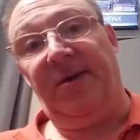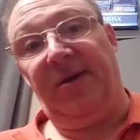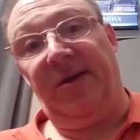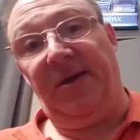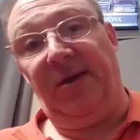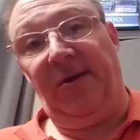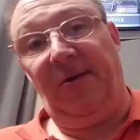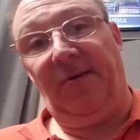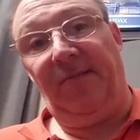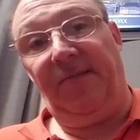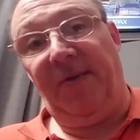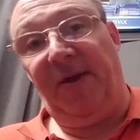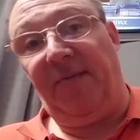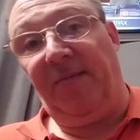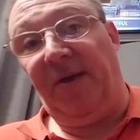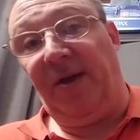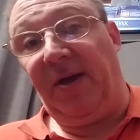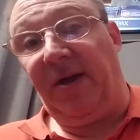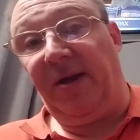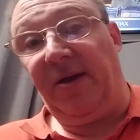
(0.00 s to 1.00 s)
you know,
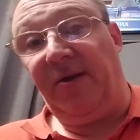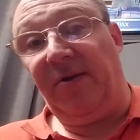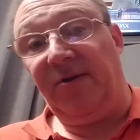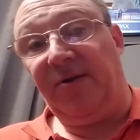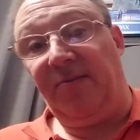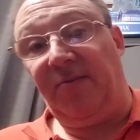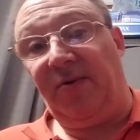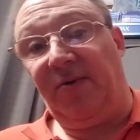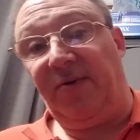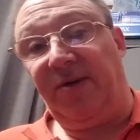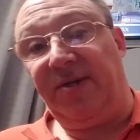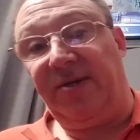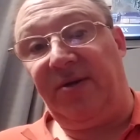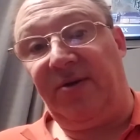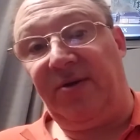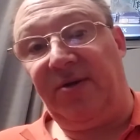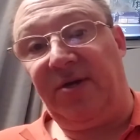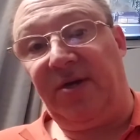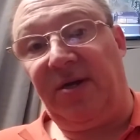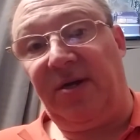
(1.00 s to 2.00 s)
maybe I gotta do some more
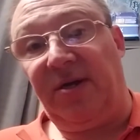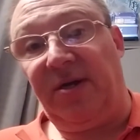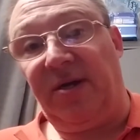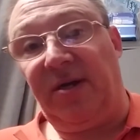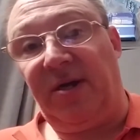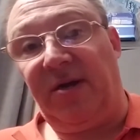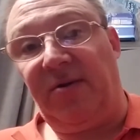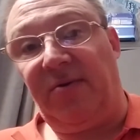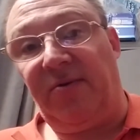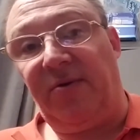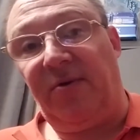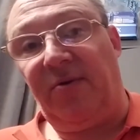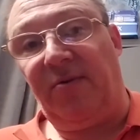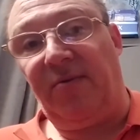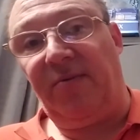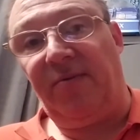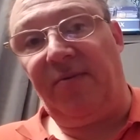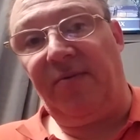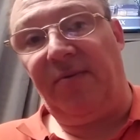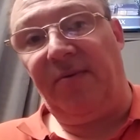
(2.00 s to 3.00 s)
research on that. I don't know.
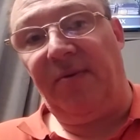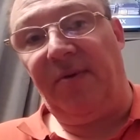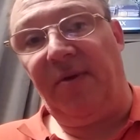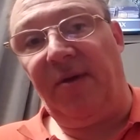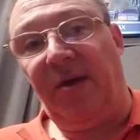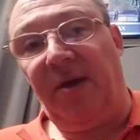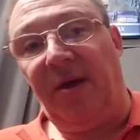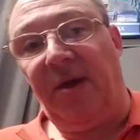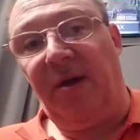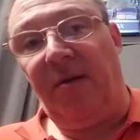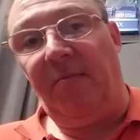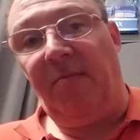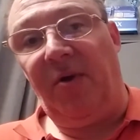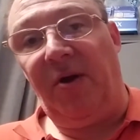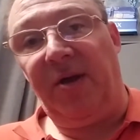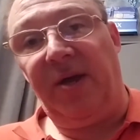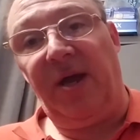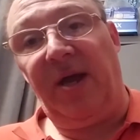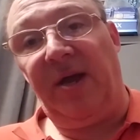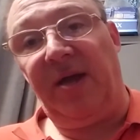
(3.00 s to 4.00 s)

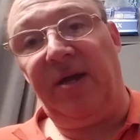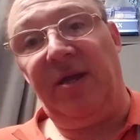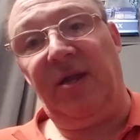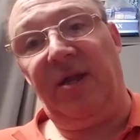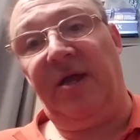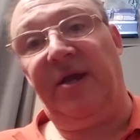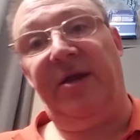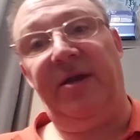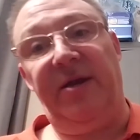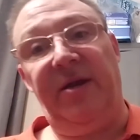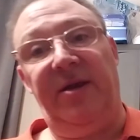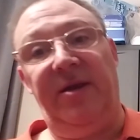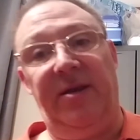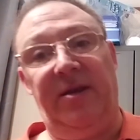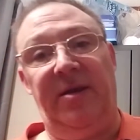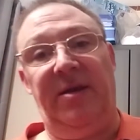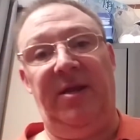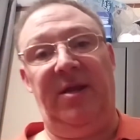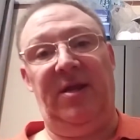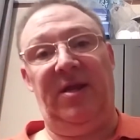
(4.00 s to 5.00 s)
But yeah, it leaded
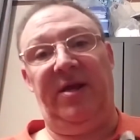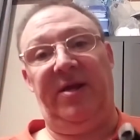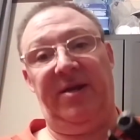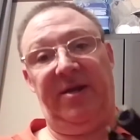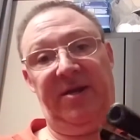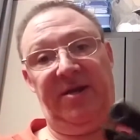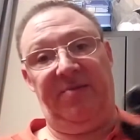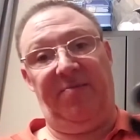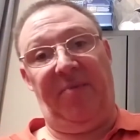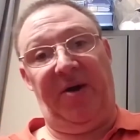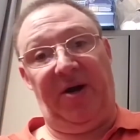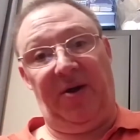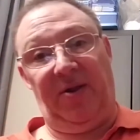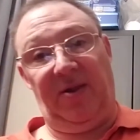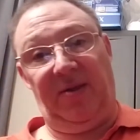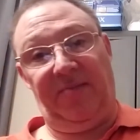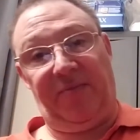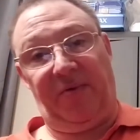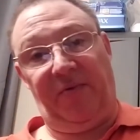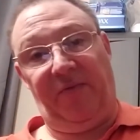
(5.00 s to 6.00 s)
this barrel
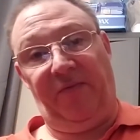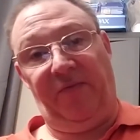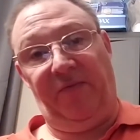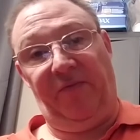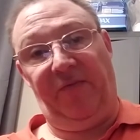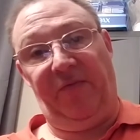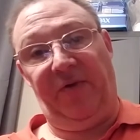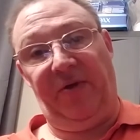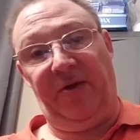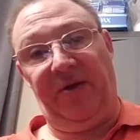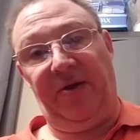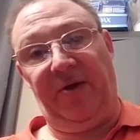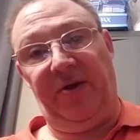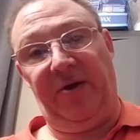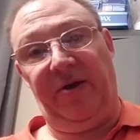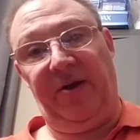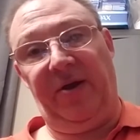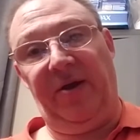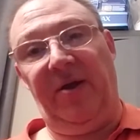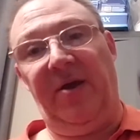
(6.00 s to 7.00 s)
up really
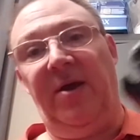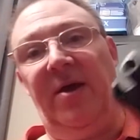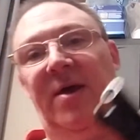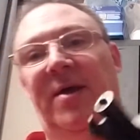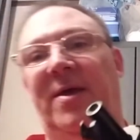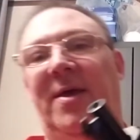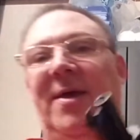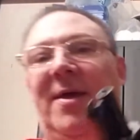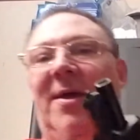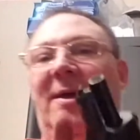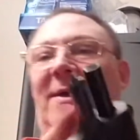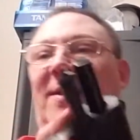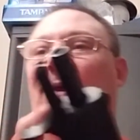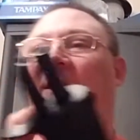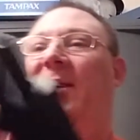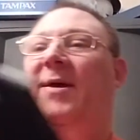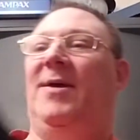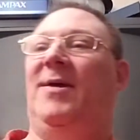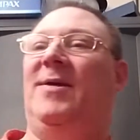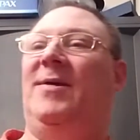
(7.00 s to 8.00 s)
good.
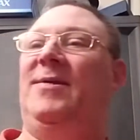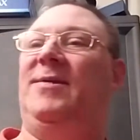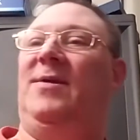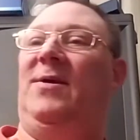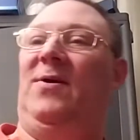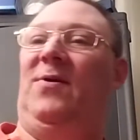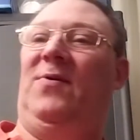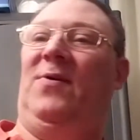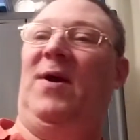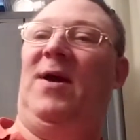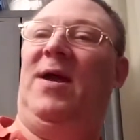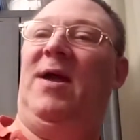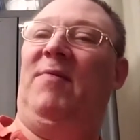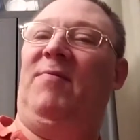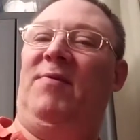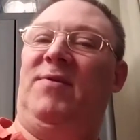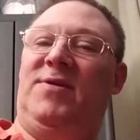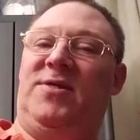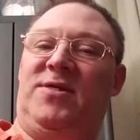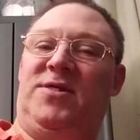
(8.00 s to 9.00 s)
So I
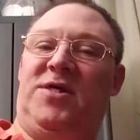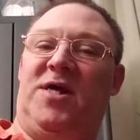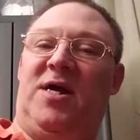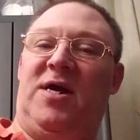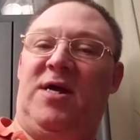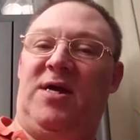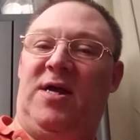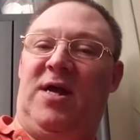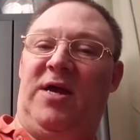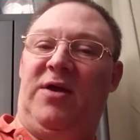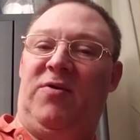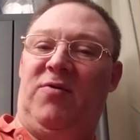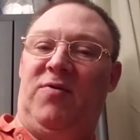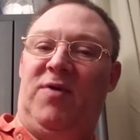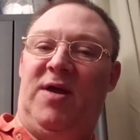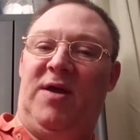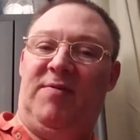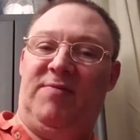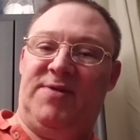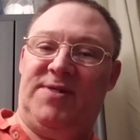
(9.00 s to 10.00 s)
haven't shot, I don't
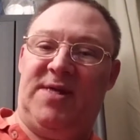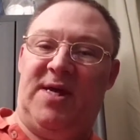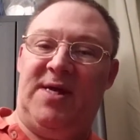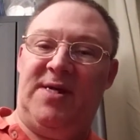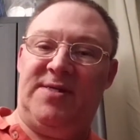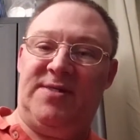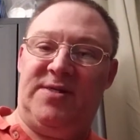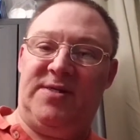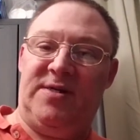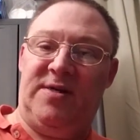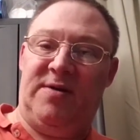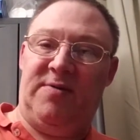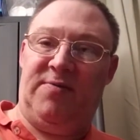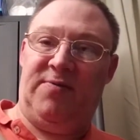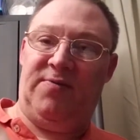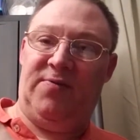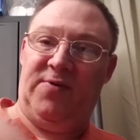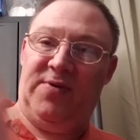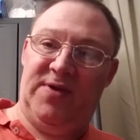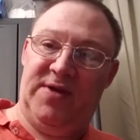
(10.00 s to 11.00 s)
have a sizer
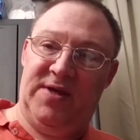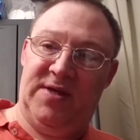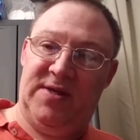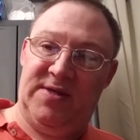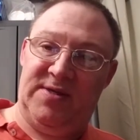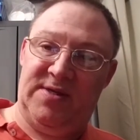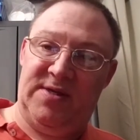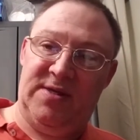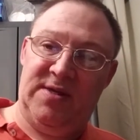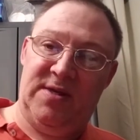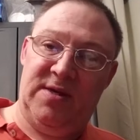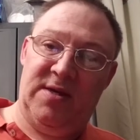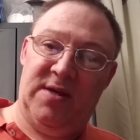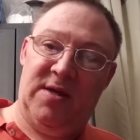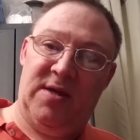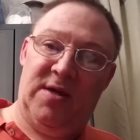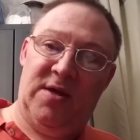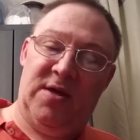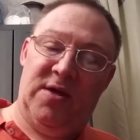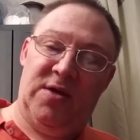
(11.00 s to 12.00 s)
for these
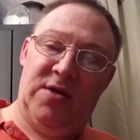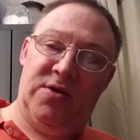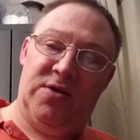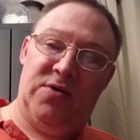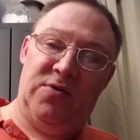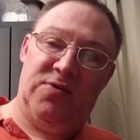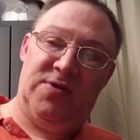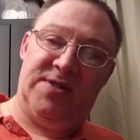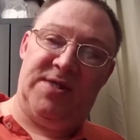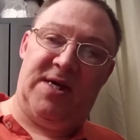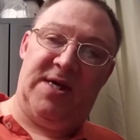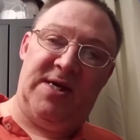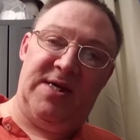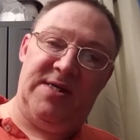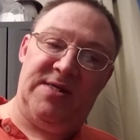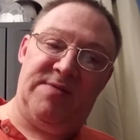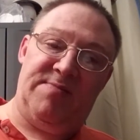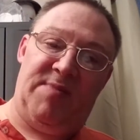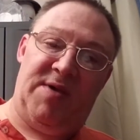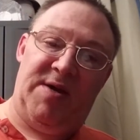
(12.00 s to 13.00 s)
to
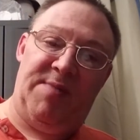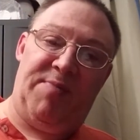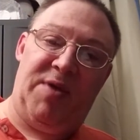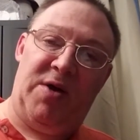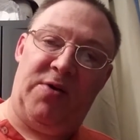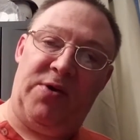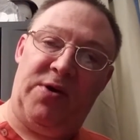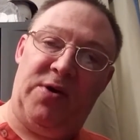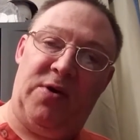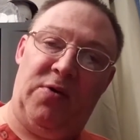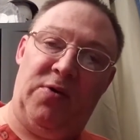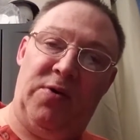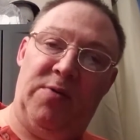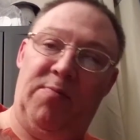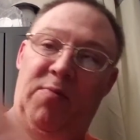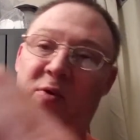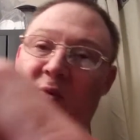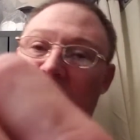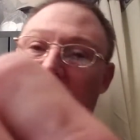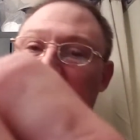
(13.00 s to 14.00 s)
size my powder coated
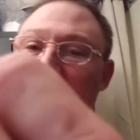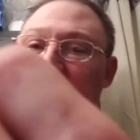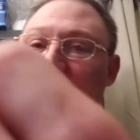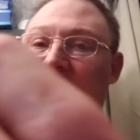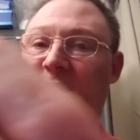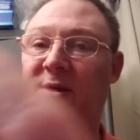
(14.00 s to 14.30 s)
bullets.